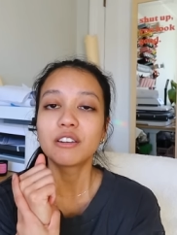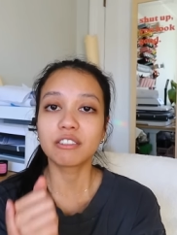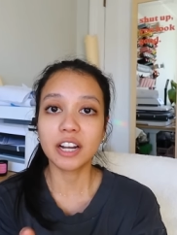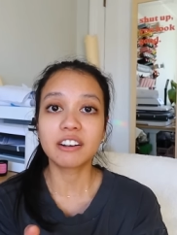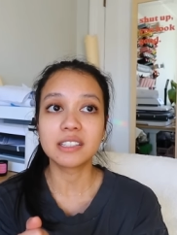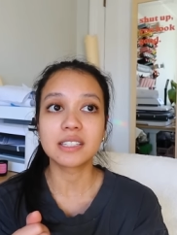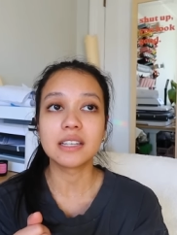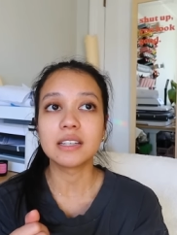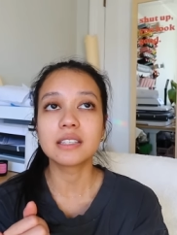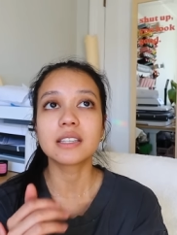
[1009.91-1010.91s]

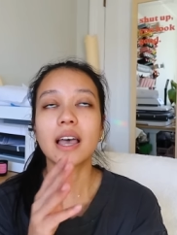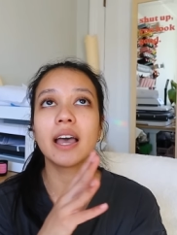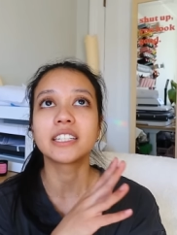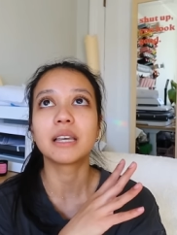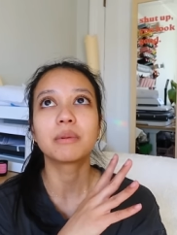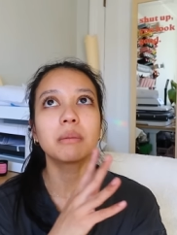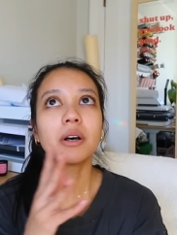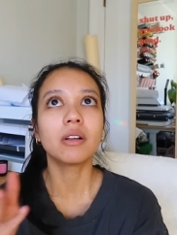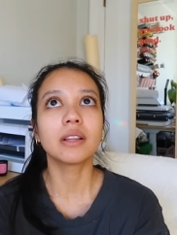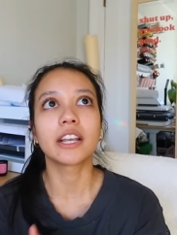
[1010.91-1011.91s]
fragrances and keeping them
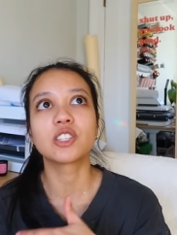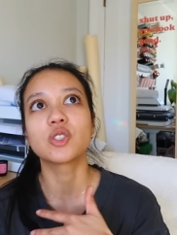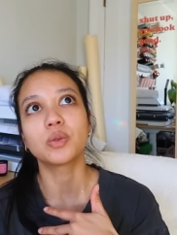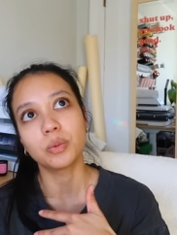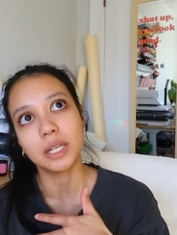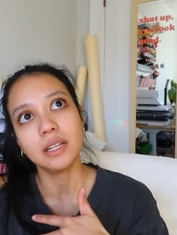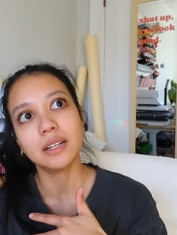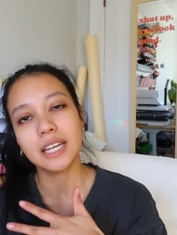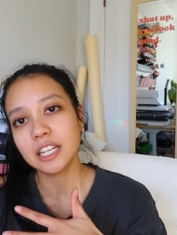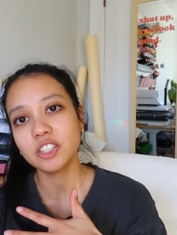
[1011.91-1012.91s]
all like
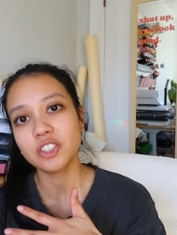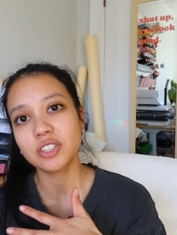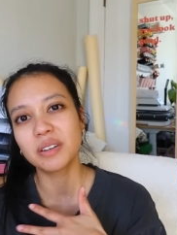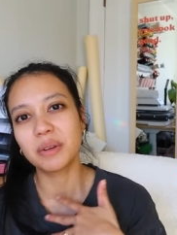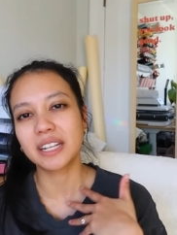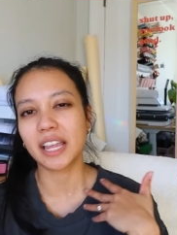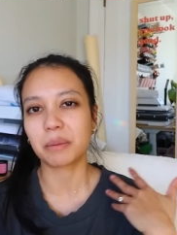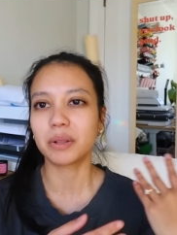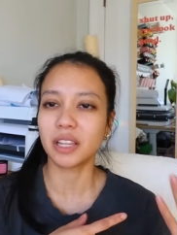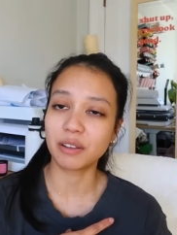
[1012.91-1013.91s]
sweet-ish and
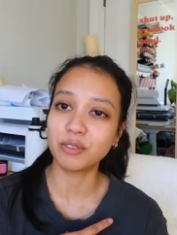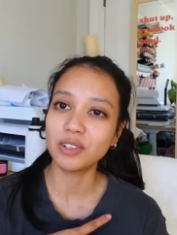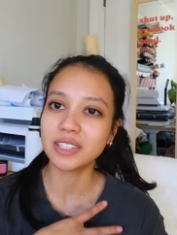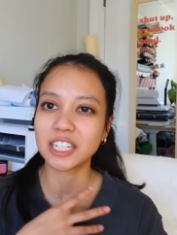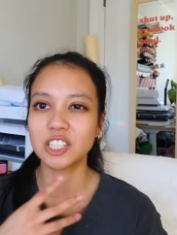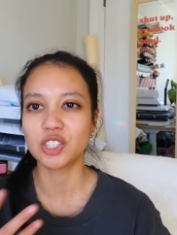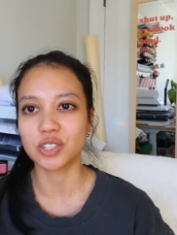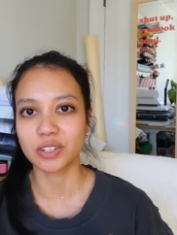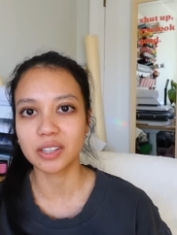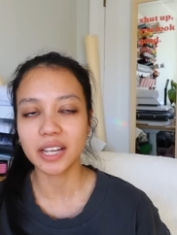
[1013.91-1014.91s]
like playful and like
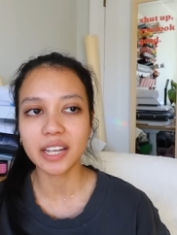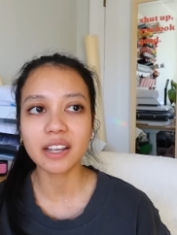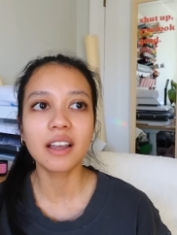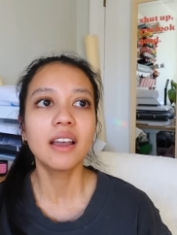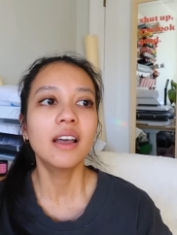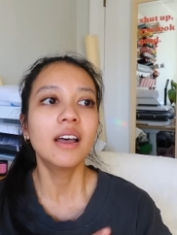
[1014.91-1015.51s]
dessert-like